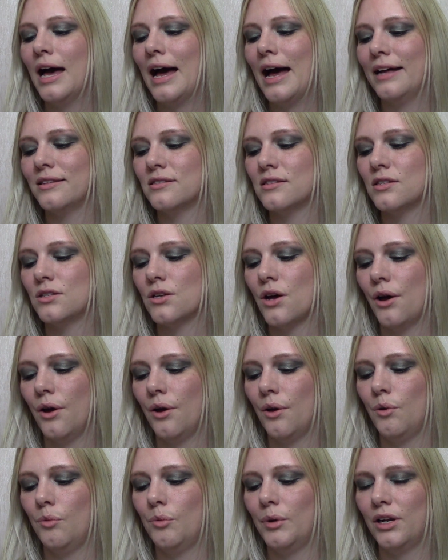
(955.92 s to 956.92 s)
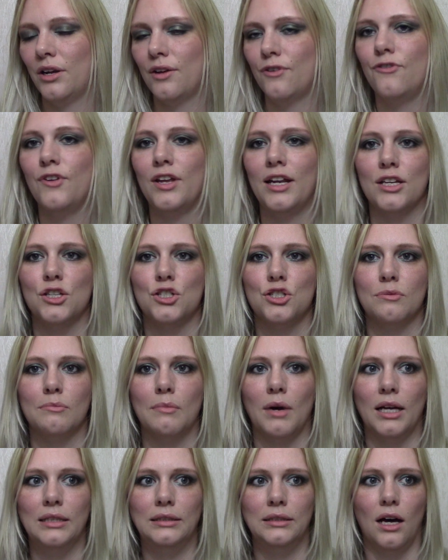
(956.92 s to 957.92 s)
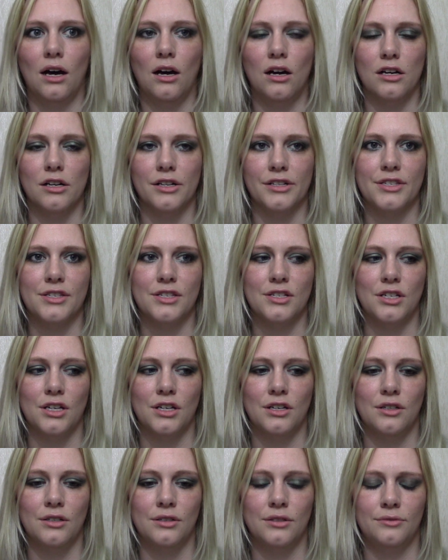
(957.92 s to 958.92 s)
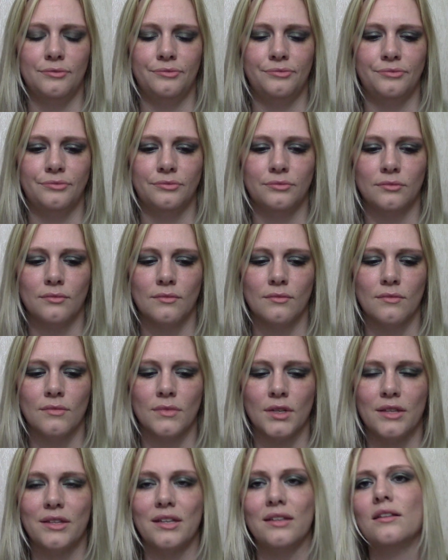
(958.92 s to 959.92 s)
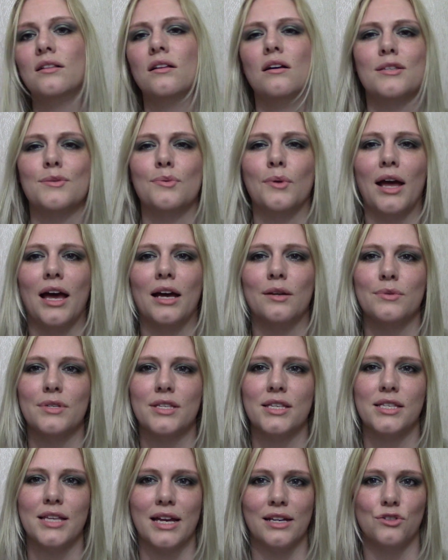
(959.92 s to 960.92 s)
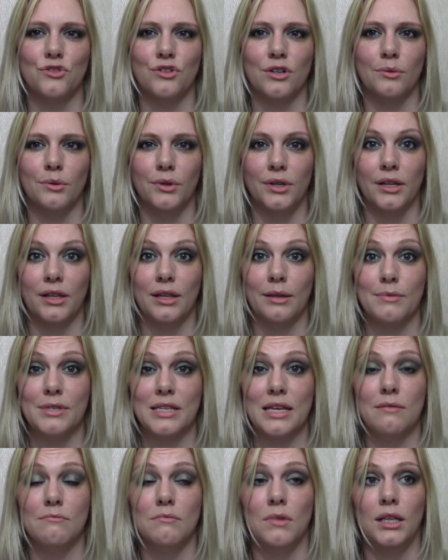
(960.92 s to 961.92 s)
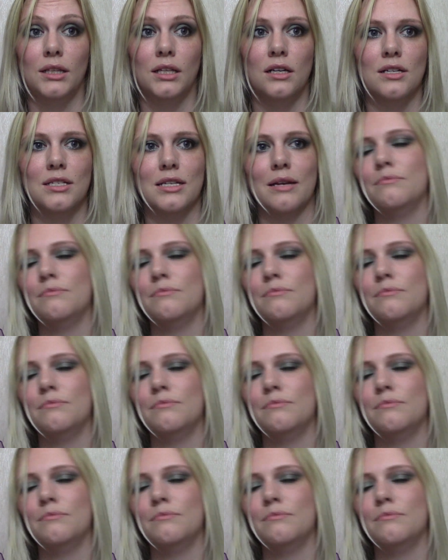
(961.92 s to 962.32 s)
and so when I finished my last, I think the last one I had was the Sanctuary one, I think that was in my last